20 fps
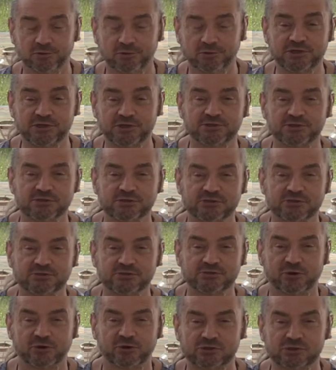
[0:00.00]
your
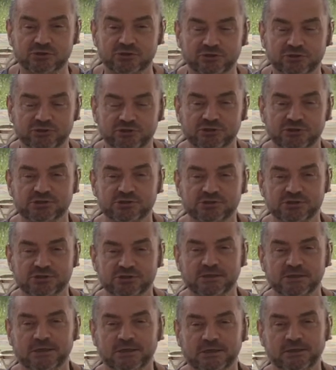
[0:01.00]
questions, yoga
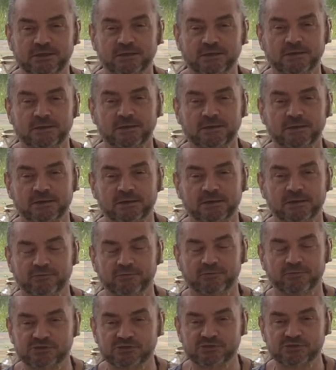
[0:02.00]
solutions.
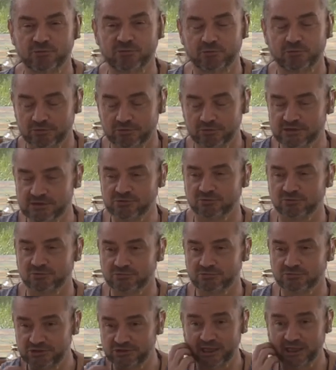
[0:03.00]
That's
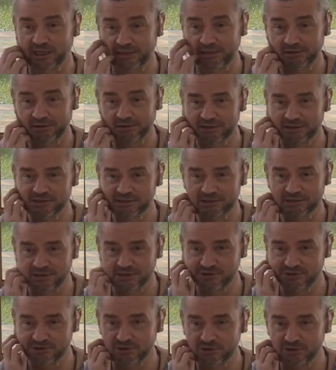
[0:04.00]
on today.
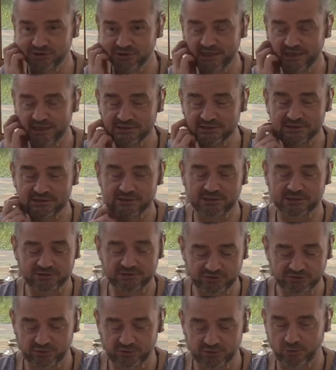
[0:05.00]
That's Tuesdays,
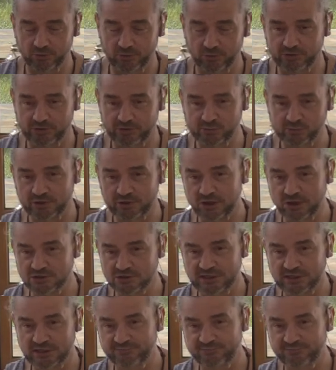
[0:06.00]
and I do there's one
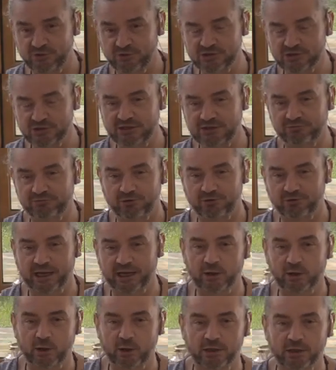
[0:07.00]
class at 11:30
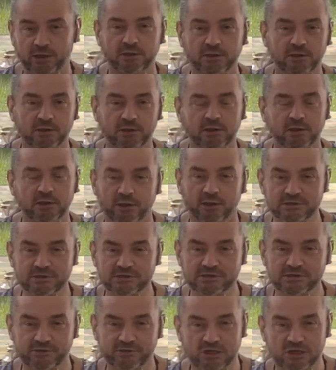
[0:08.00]
for an hour,
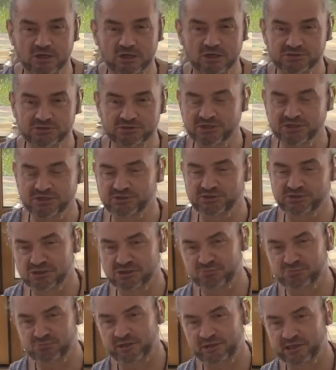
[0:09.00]
and there's another class at
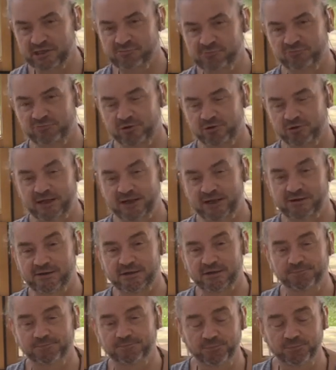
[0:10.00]
6:30 p.m. for an
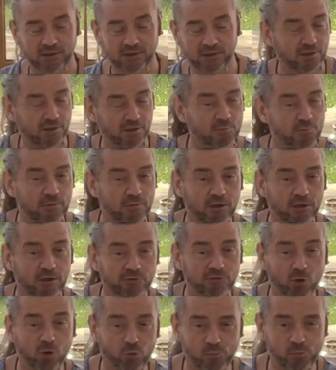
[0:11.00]

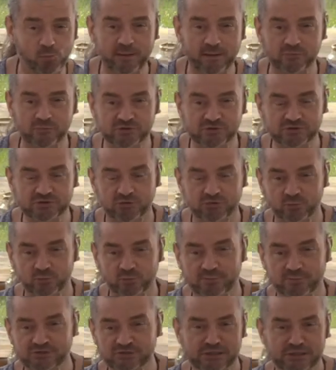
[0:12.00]
hour. Gold members
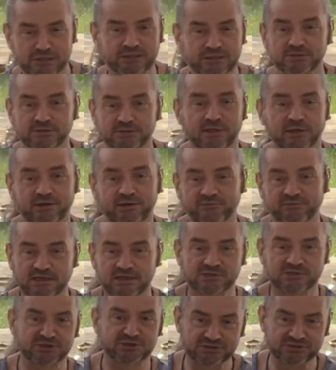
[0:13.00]
on the website have
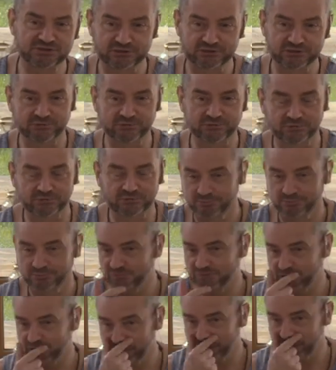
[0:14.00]
access
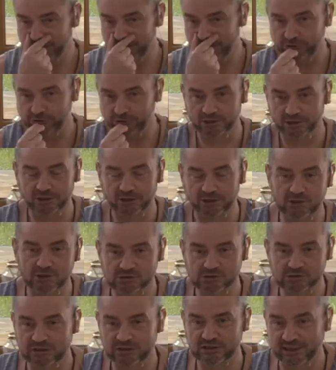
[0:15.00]
to either
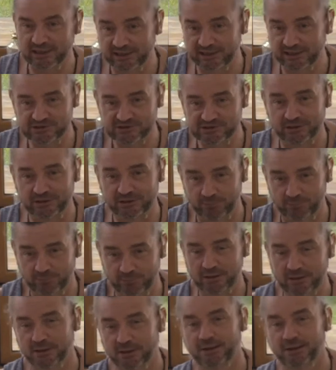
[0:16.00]
class at any time,